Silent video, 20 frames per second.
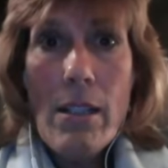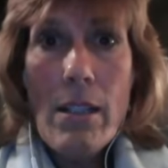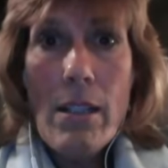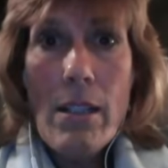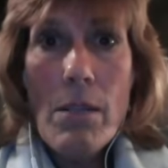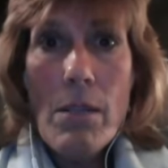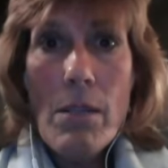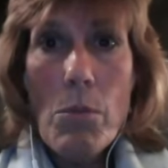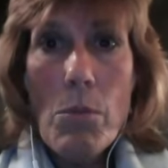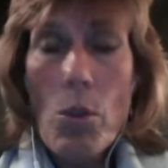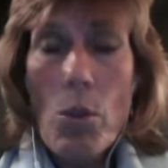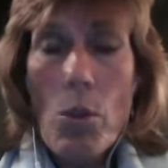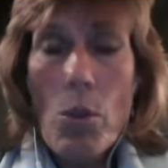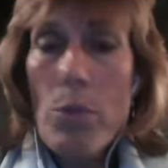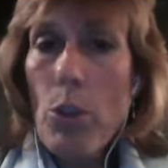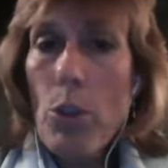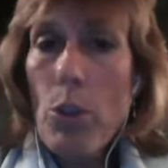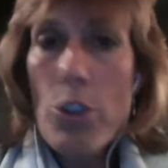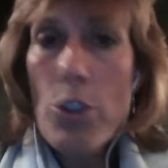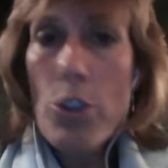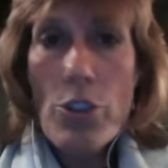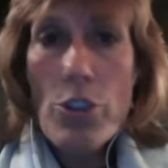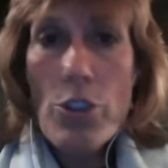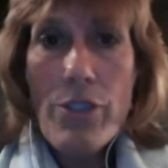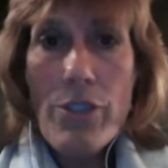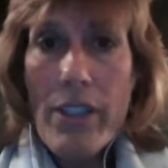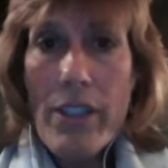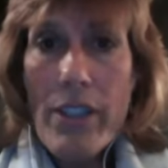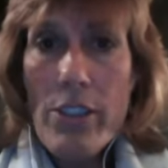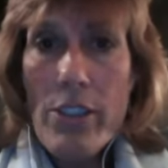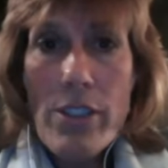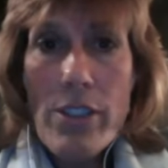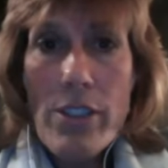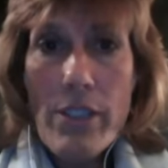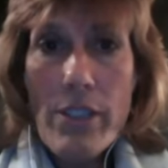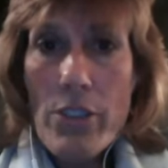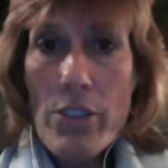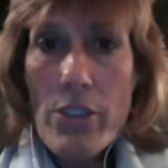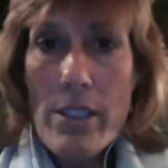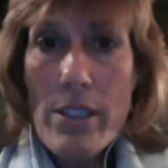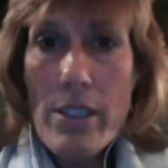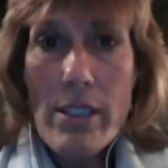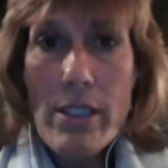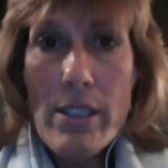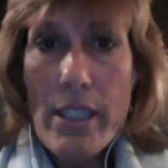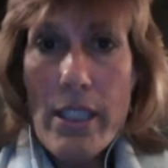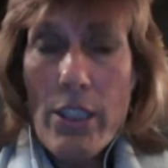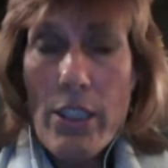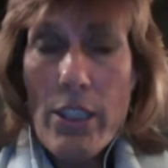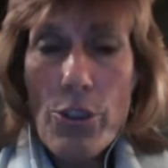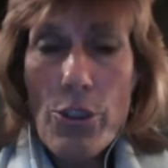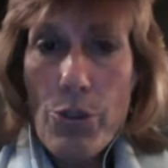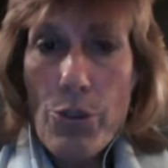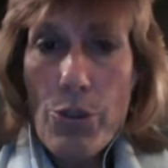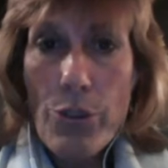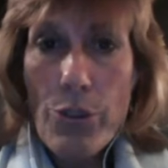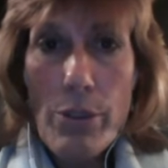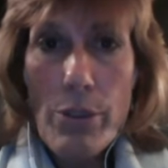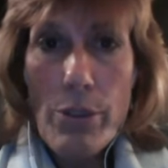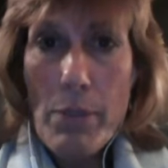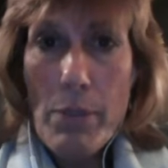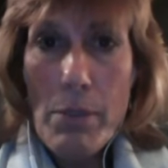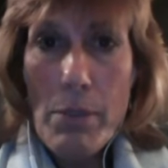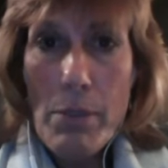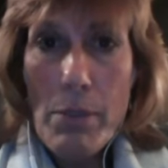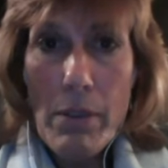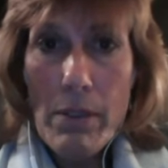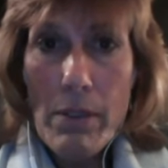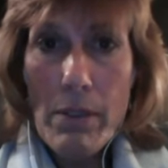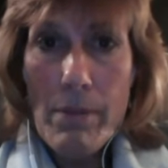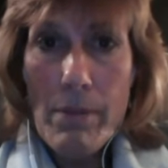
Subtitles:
more and more, don't you find yourself just stating truth to people?